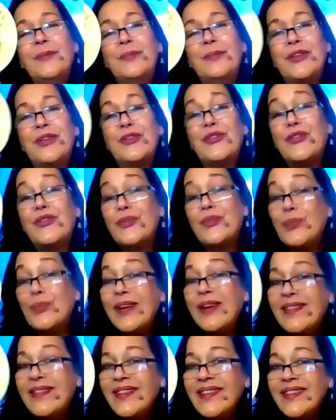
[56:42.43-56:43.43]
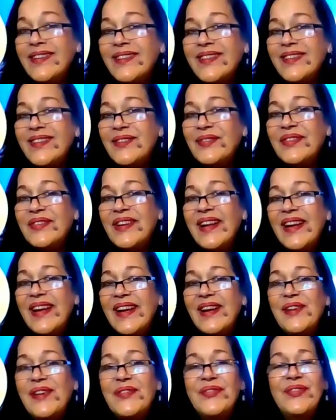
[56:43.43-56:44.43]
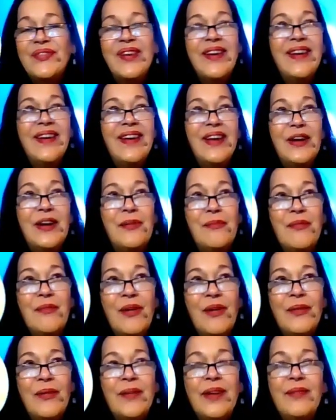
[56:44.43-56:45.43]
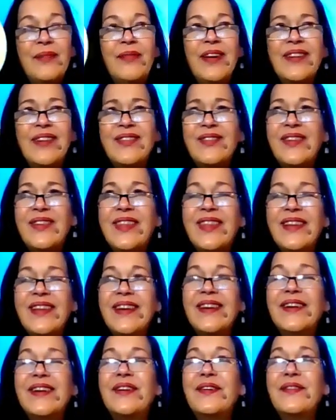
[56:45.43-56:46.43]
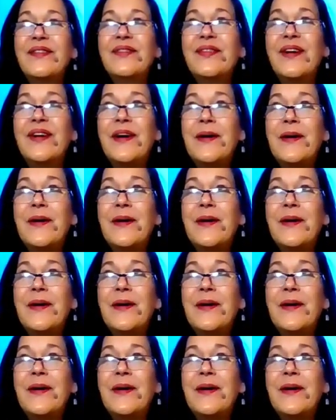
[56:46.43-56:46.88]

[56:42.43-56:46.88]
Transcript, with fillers: But the sweetness of life, taking a moment, makes me think of,